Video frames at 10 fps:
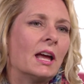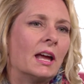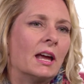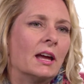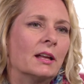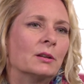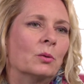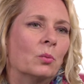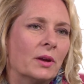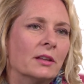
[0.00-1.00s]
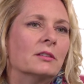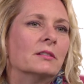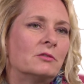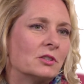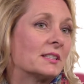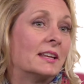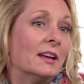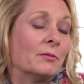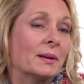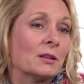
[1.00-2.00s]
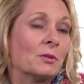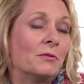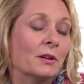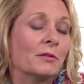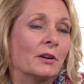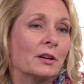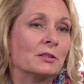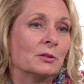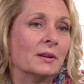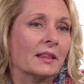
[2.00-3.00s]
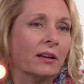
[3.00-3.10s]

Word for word: and we just give because we feel very good doing